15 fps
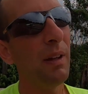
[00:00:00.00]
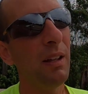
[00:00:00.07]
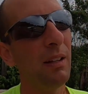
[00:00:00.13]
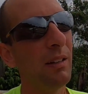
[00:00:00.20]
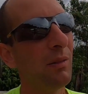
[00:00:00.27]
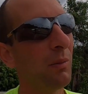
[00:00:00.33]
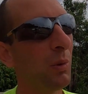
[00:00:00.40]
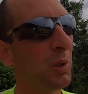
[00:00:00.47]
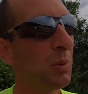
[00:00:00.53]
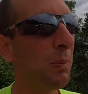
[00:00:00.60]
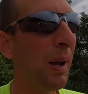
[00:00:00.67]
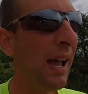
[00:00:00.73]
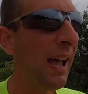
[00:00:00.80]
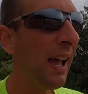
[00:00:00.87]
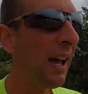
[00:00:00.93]
It was
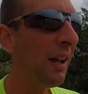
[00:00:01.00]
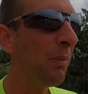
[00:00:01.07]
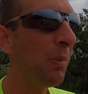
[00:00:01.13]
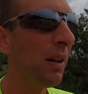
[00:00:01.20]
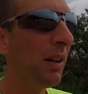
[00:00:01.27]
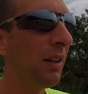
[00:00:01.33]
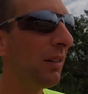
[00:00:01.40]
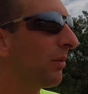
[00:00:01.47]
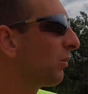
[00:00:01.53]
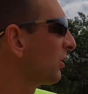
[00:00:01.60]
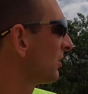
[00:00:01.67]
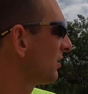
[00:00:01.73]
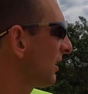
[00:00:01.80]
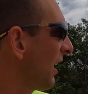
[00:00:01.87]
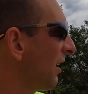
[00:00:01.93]
bad, but it
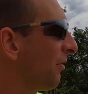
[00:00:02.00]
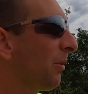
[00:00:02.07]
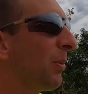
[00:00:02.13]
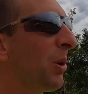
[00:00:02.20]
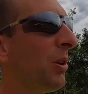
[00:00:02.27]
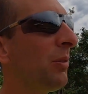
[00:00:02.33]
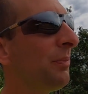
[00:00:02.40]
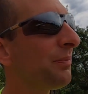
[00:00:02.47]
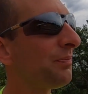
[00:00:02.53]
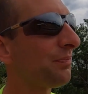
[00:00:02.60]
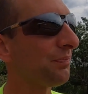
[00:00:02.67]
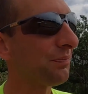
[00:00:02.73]
was savable.